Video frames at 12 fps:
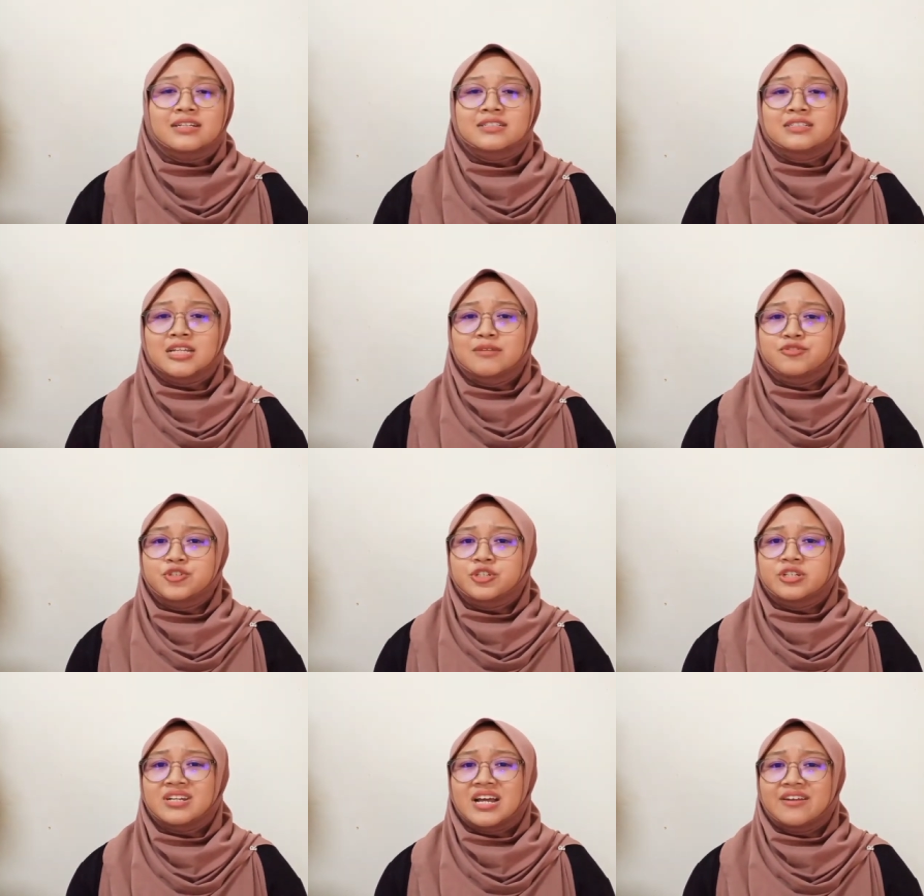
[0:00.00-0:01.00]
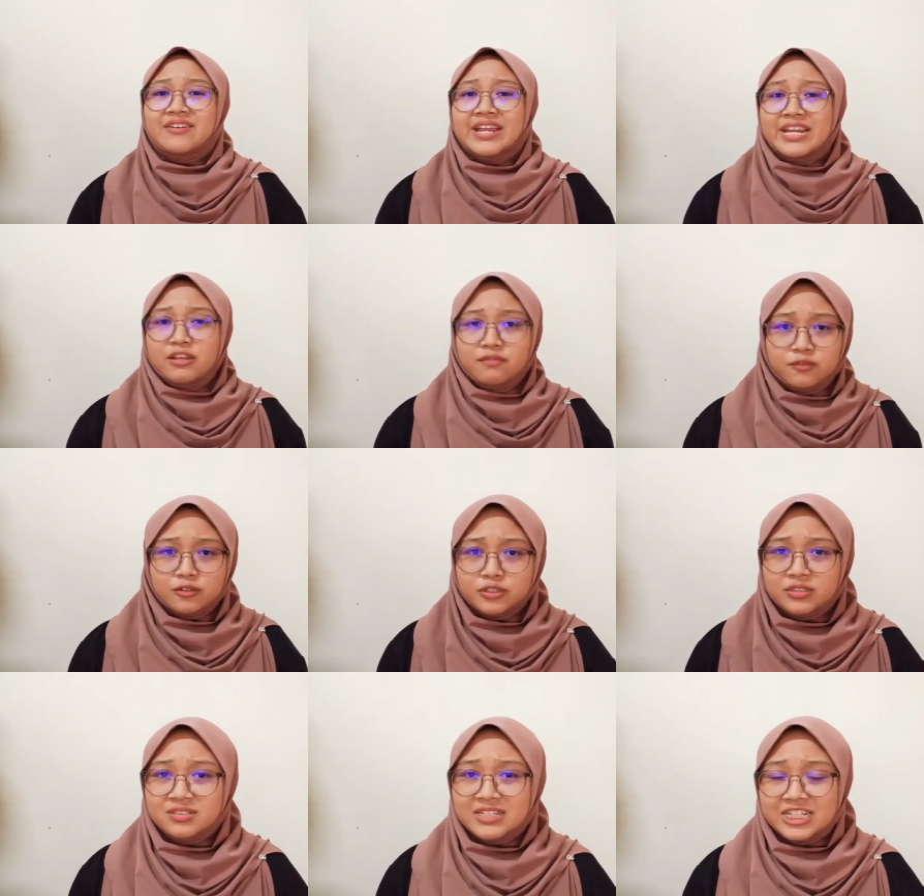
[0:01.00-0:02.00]
Some children are ready for
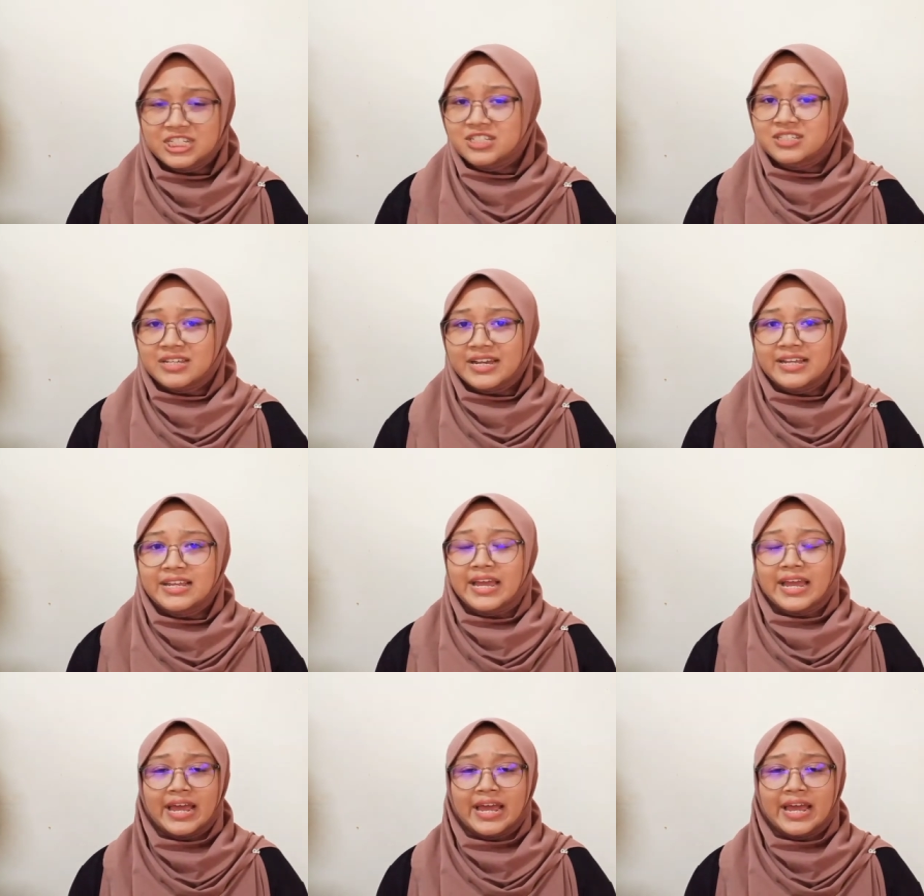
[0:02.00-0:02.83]
such site